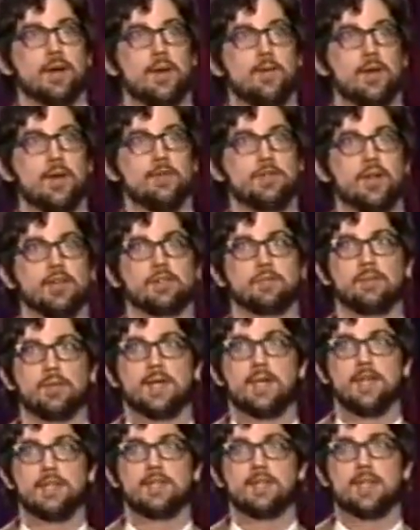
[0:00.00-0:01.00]
way of
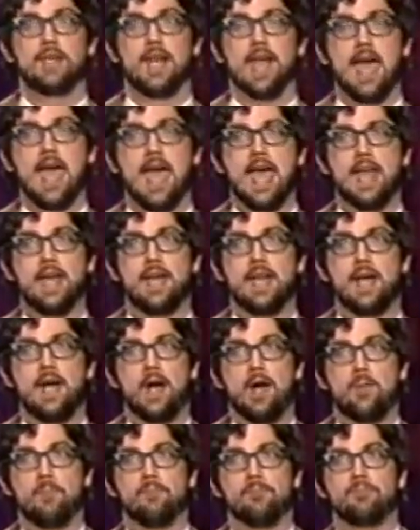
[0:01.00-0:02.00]
explanation, and
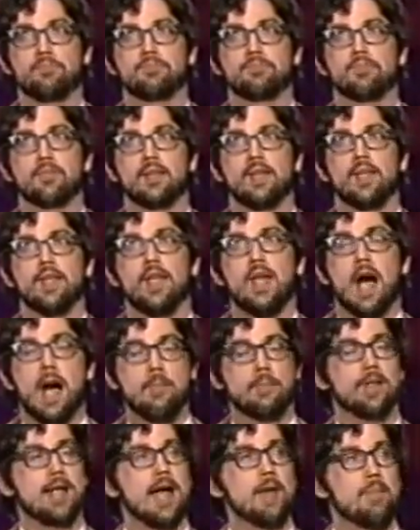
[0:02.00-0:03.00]

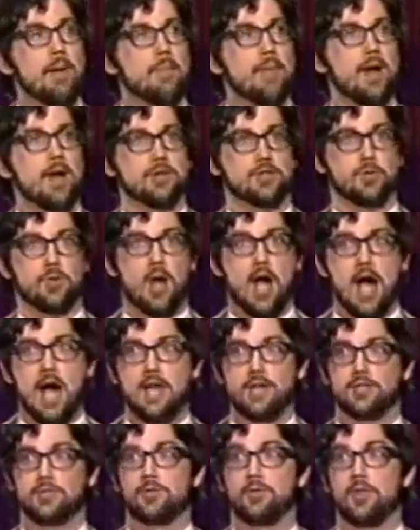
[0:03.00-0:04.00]
I'm glad my parents were honest